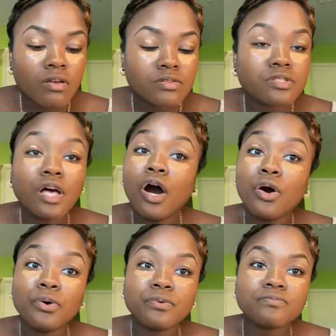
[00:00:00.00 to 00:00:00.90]

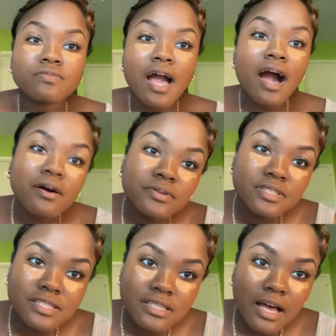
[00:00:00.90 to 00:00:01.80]
So I was
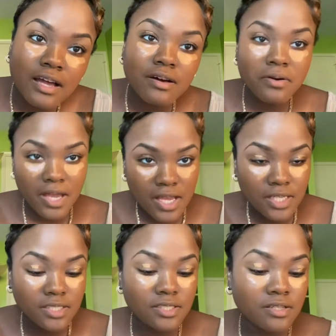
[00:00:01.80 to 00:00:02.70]
just like,
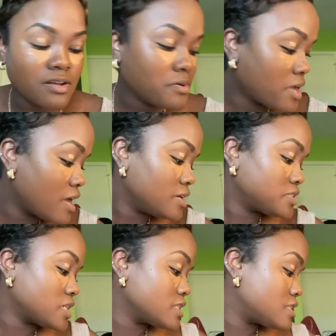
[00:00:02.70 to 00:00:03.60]
okay,
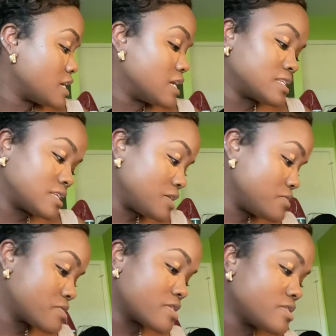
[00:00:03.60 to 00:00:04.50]
Ashanti, I see
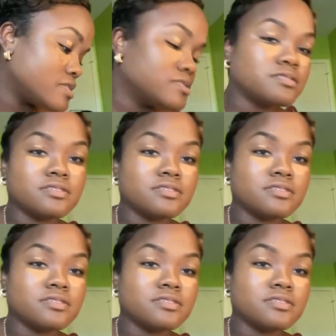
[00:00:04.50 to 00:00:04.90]
you, girl.